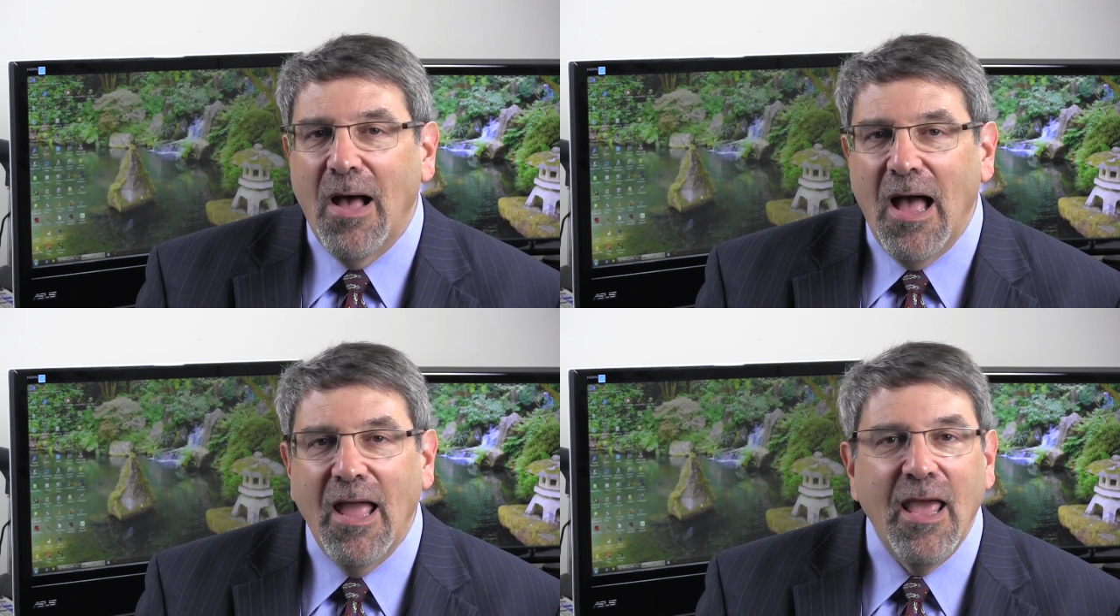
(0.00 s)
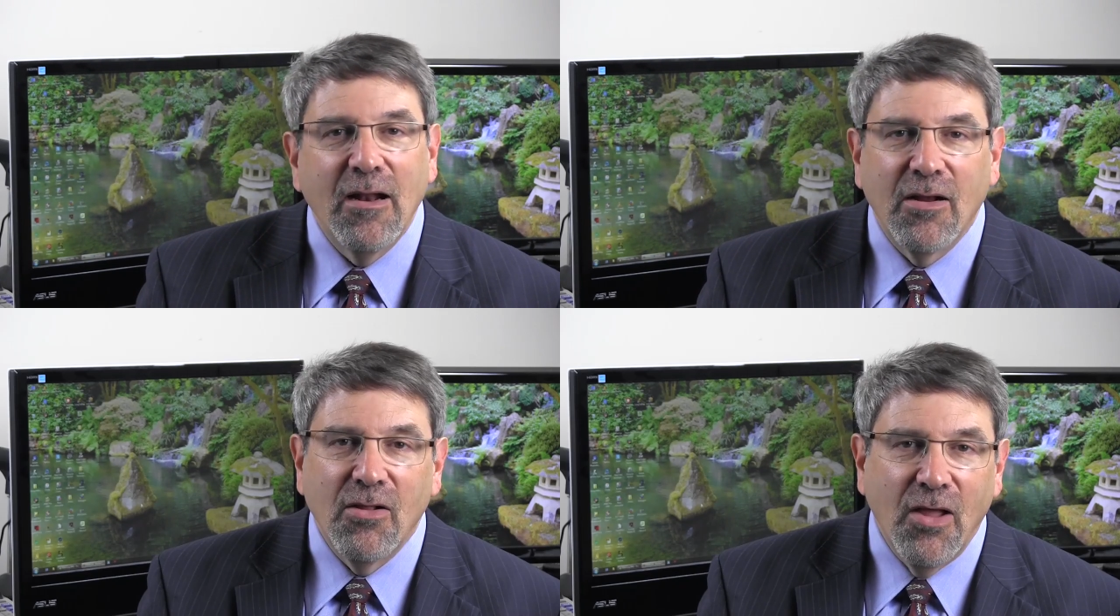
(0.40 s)
I
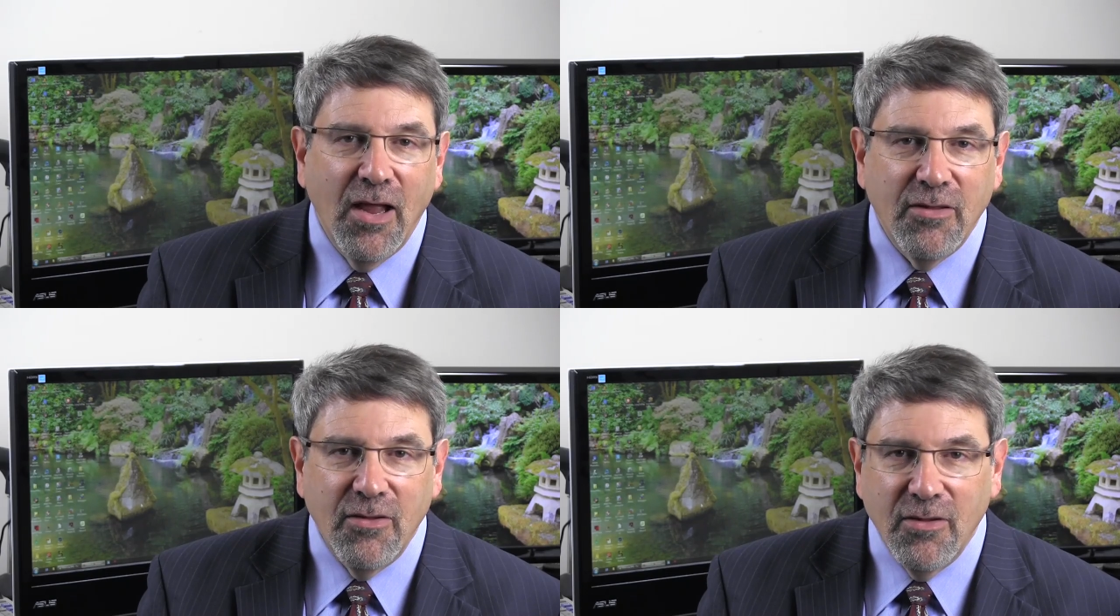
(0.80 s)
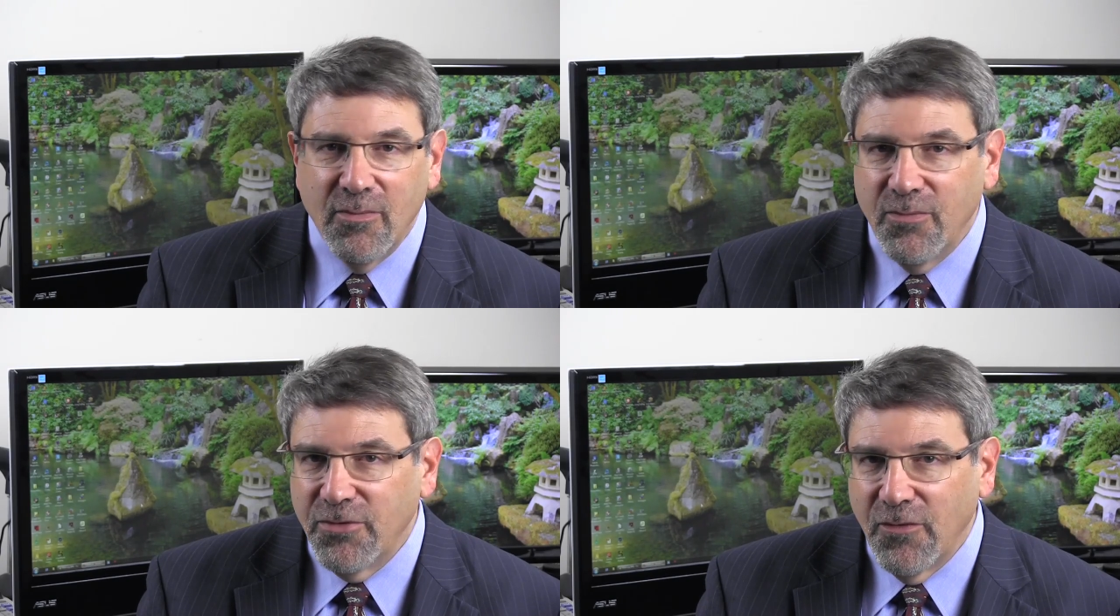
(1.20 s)
had a
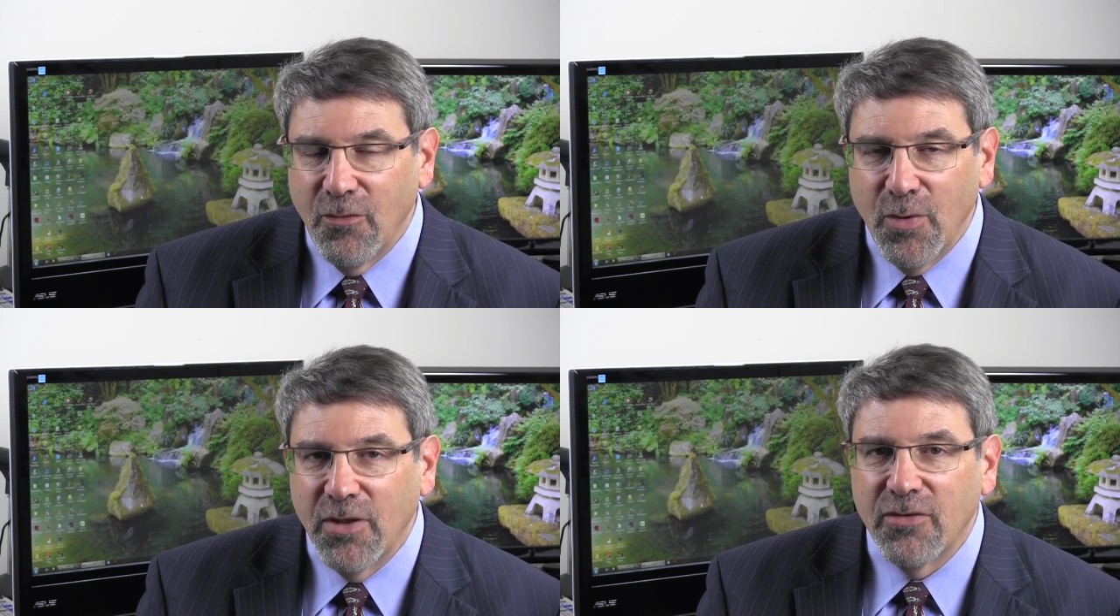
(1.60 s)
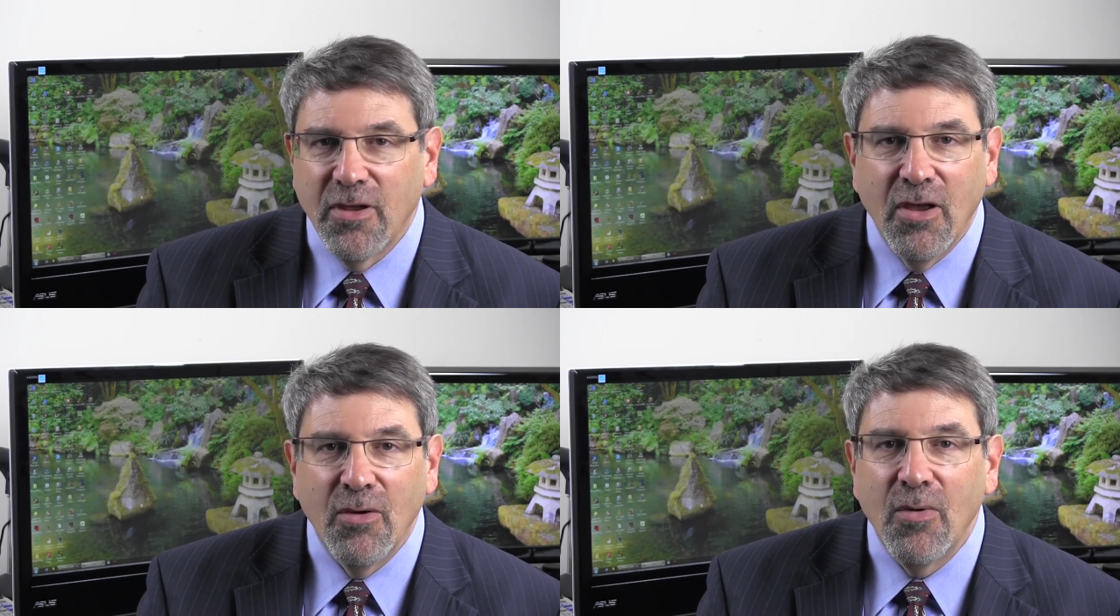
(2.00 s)
client several weeks
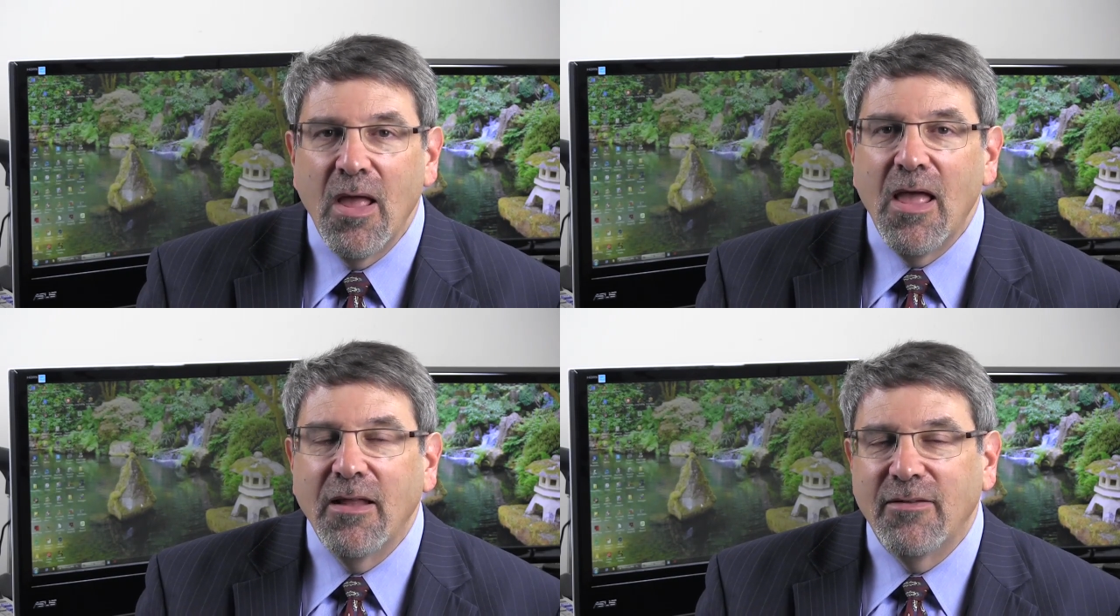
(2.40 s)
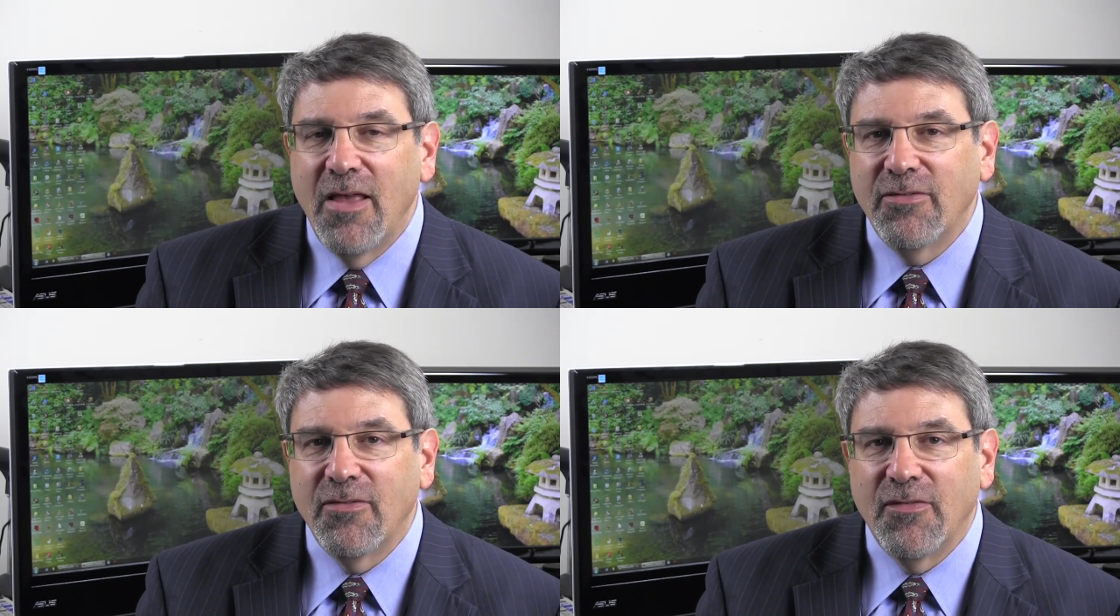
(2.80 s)
ago
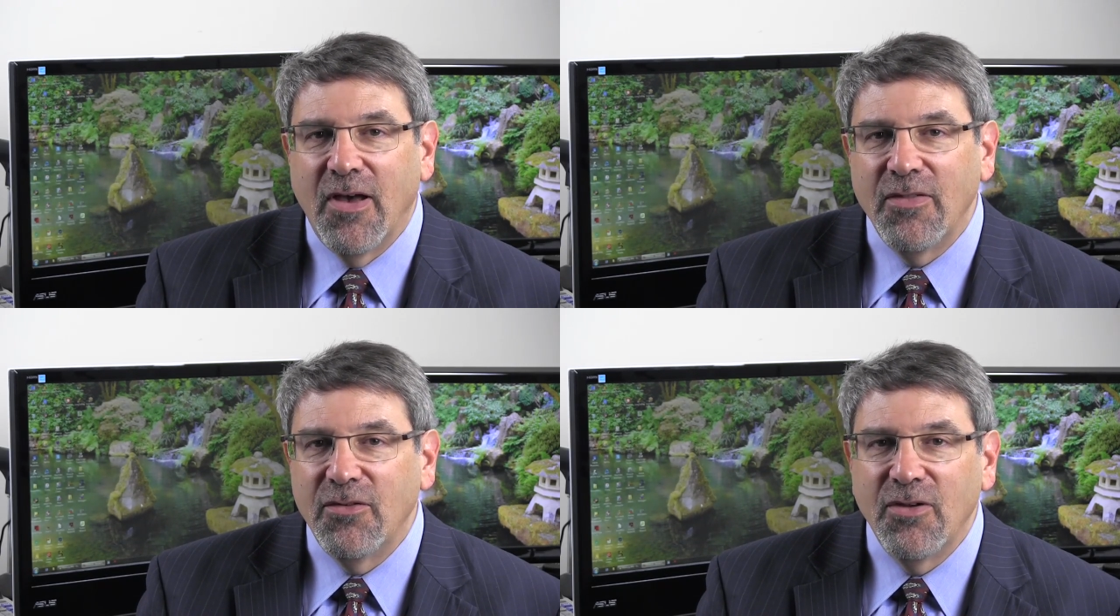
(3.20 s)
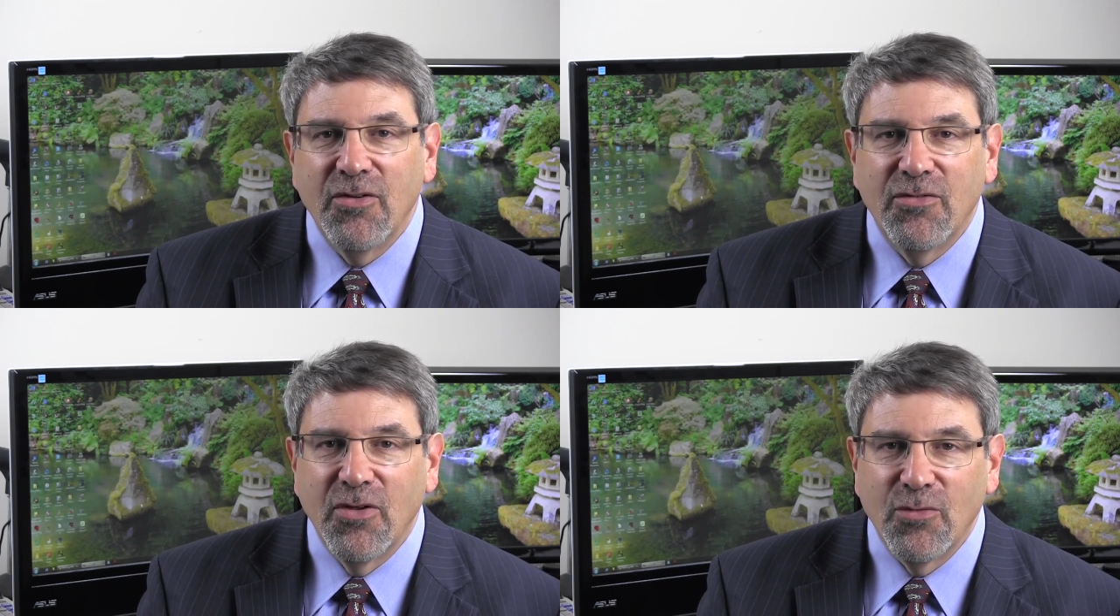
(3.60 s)
testify. The
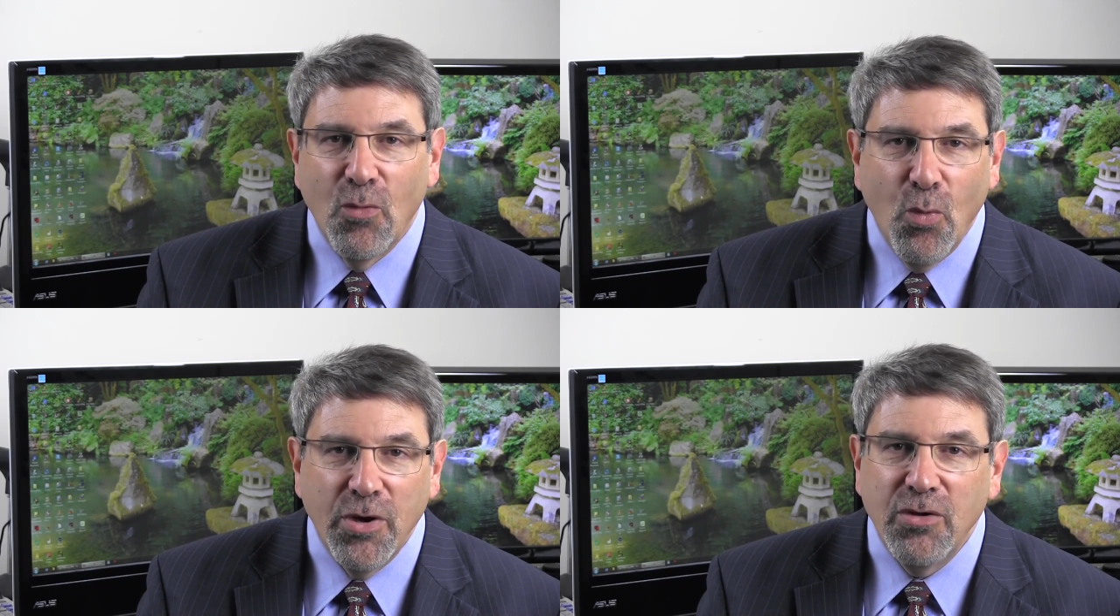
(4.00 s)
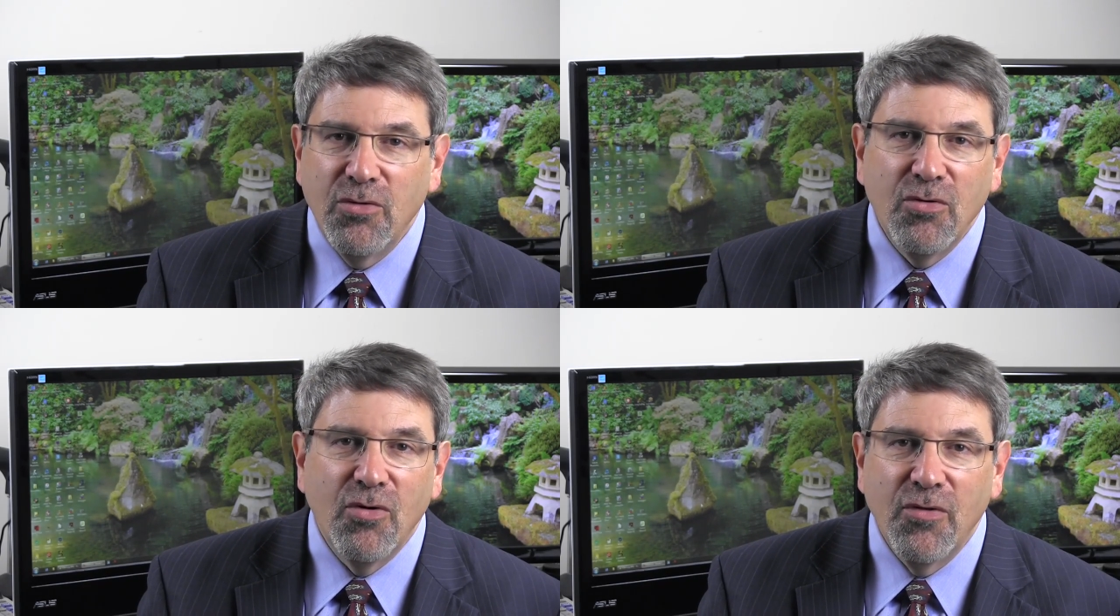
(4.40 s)
judge says, well, what do you
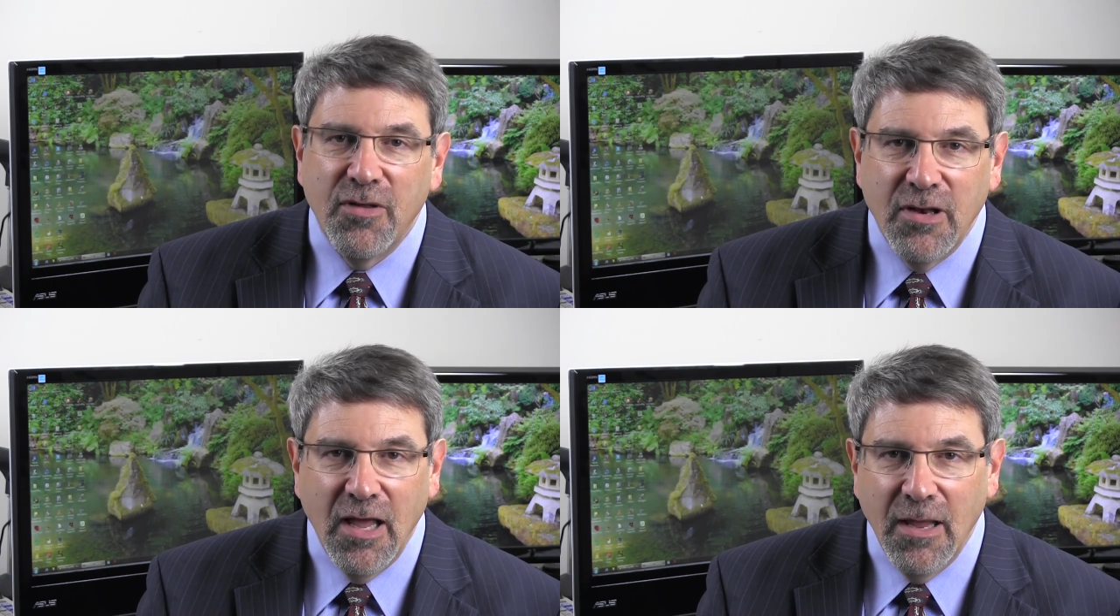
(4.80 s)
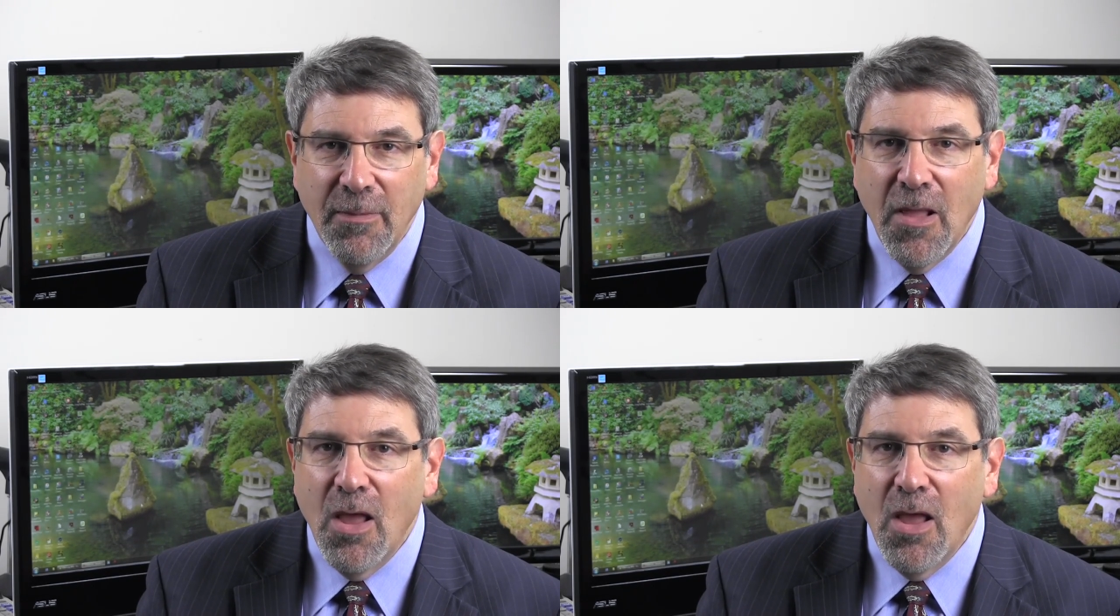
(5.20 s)
do during the day?